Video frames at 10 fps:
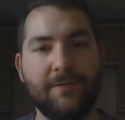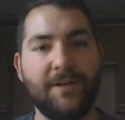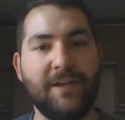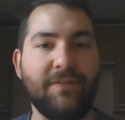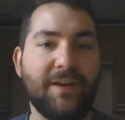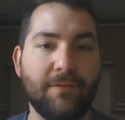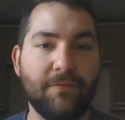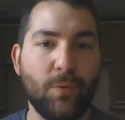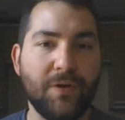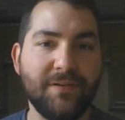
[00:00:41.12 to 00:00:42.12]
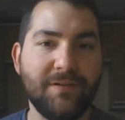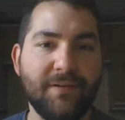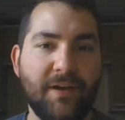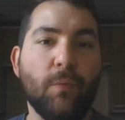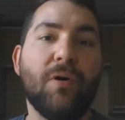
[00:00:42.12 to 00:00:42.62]
Good evening, everyone,
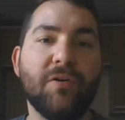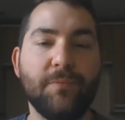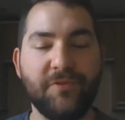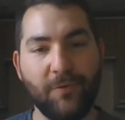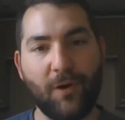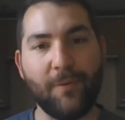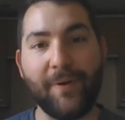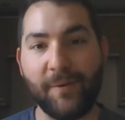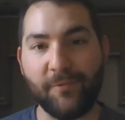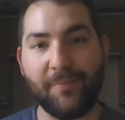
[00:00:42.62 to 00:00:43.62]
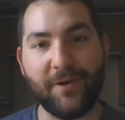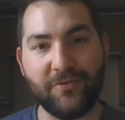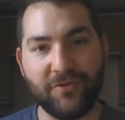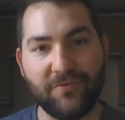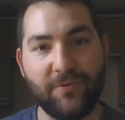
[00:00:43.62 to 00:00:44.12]
and welcome to our Bible
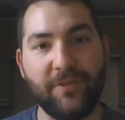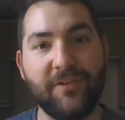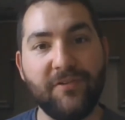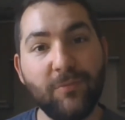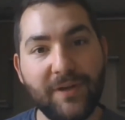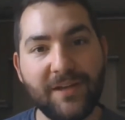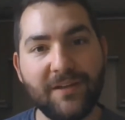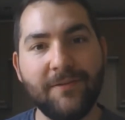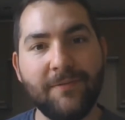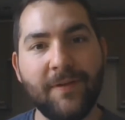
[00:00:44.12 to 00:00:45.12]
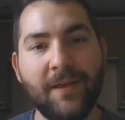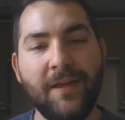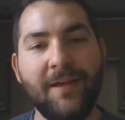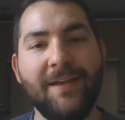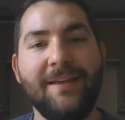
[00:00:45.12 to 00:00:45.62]
Ponder for this week.
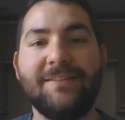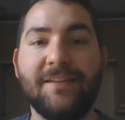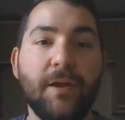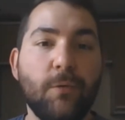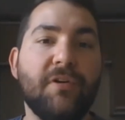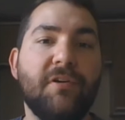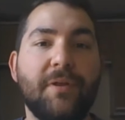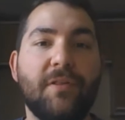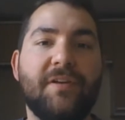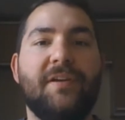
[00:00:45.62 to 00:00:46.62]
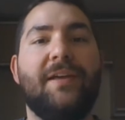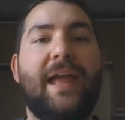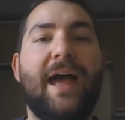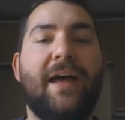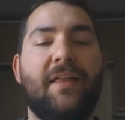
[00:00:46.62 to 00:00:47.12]
Tonight we're going to be looking
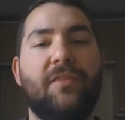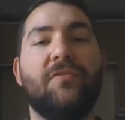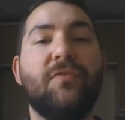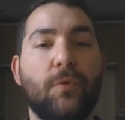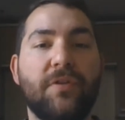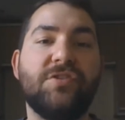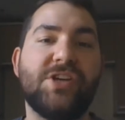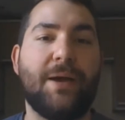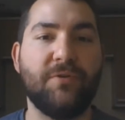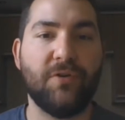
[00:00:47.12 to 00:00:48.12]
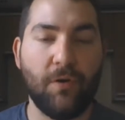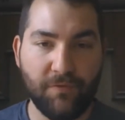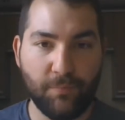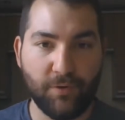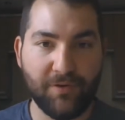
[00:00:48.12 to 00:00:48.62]
at the fourth chapter of
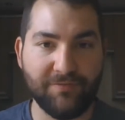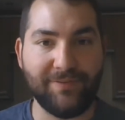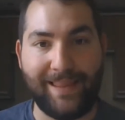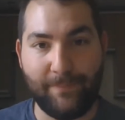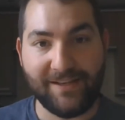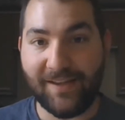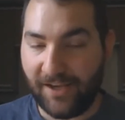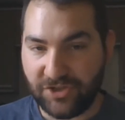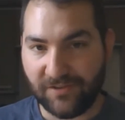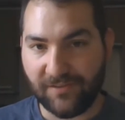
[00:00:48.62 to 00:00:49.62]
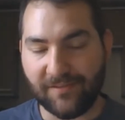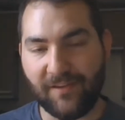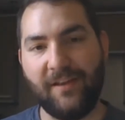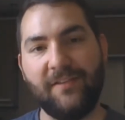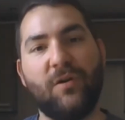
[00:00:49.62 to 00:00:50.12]
the book of Lamentations,
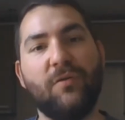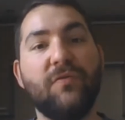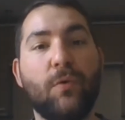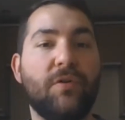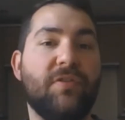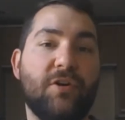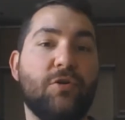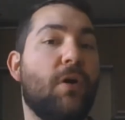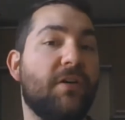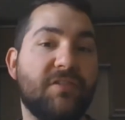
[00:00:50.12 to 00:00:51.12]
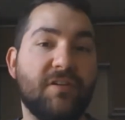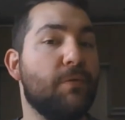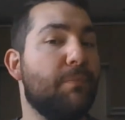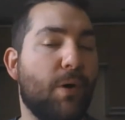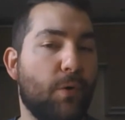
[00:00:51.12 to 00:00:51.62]
and it's our fourth acrostic
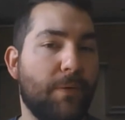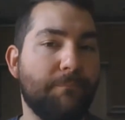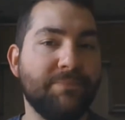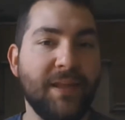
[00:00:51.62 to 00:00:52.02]
poem